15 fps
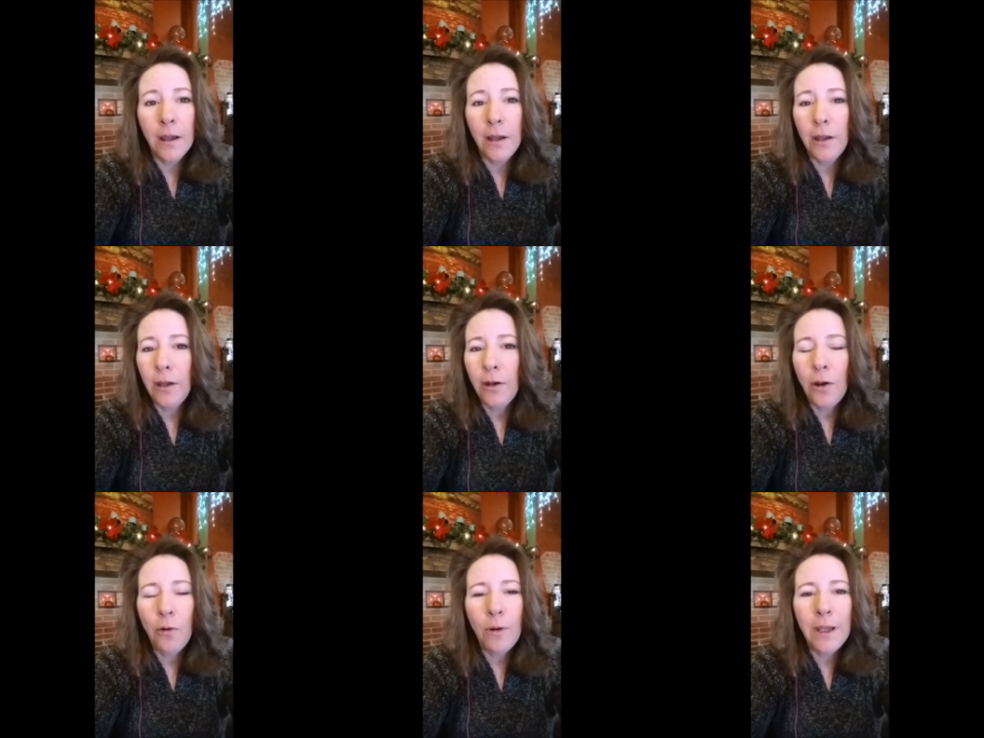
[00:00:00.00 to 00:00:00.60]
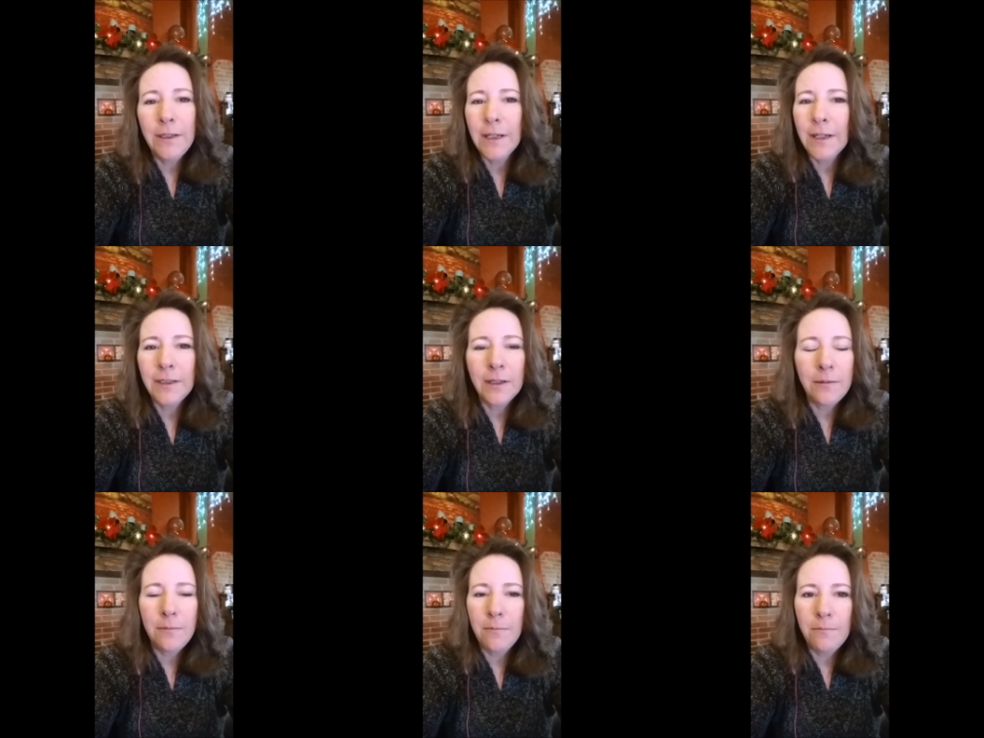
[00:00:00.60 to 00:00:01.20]
You know, it
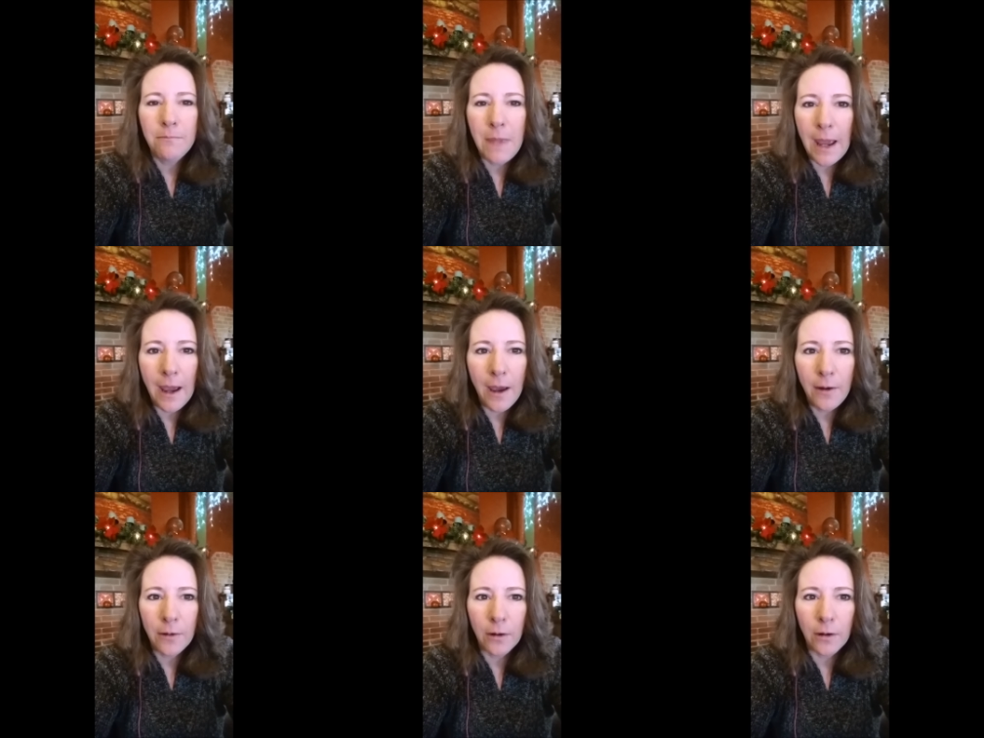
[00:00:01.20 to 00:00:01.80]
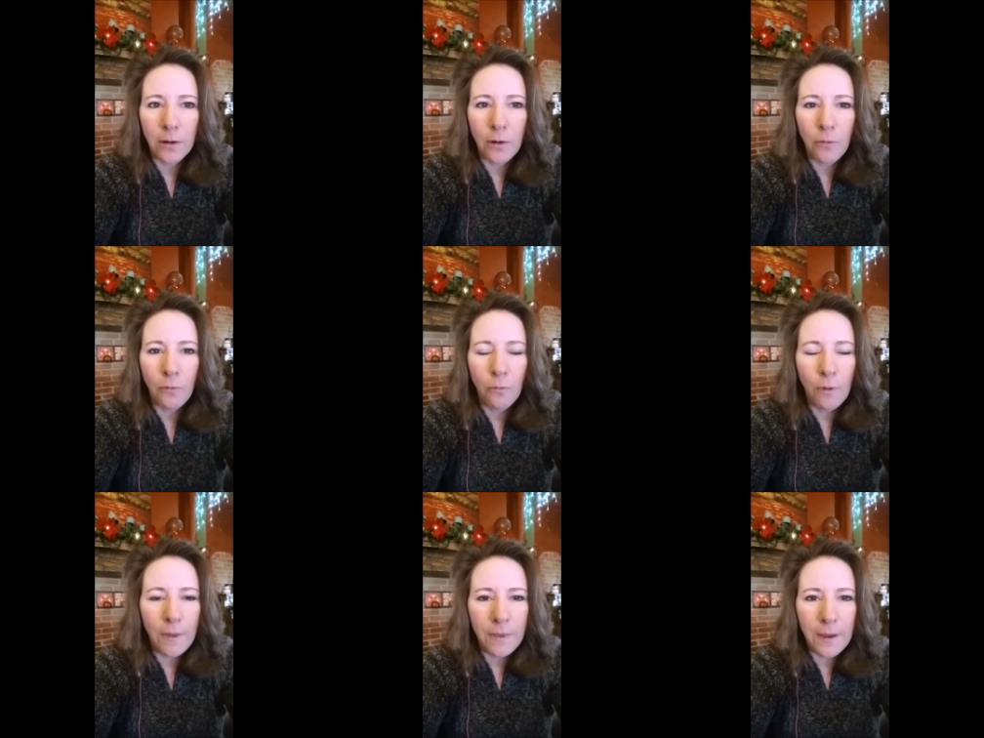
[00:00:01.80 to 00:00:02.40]
doesn't matter
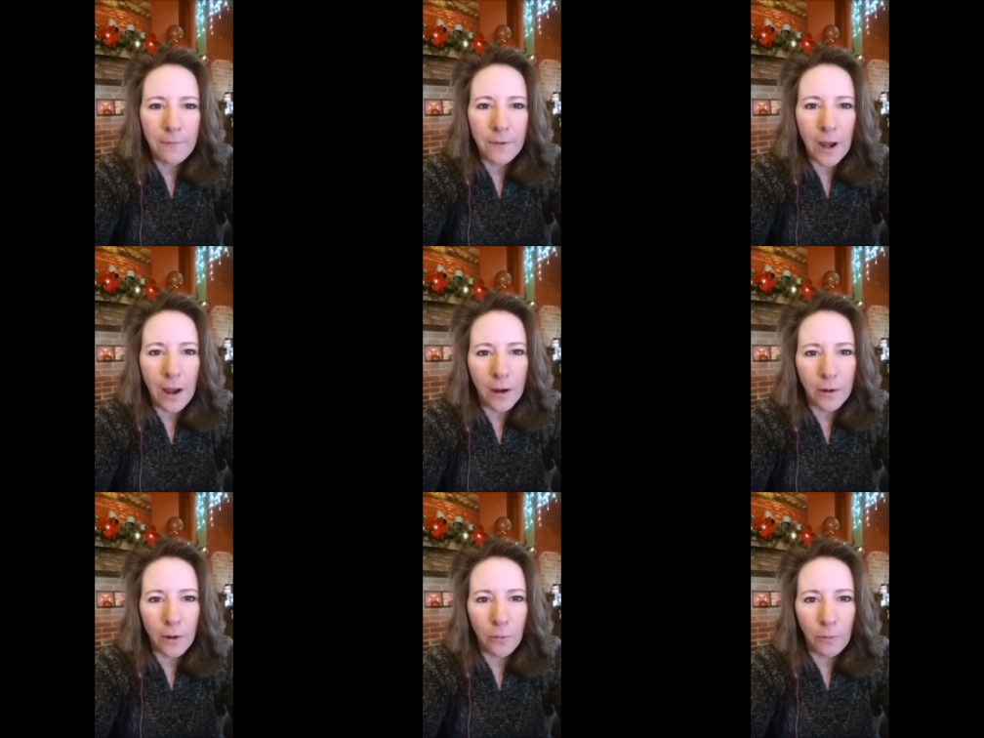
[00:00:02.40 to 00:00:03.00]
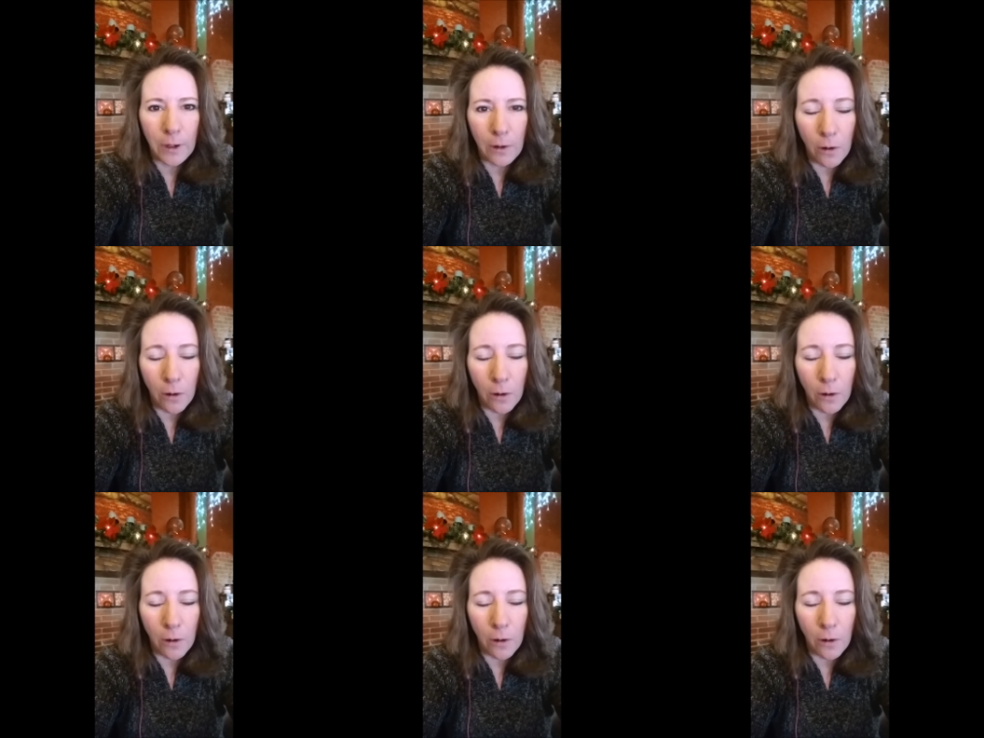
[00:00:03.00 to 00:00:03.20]
what they've got going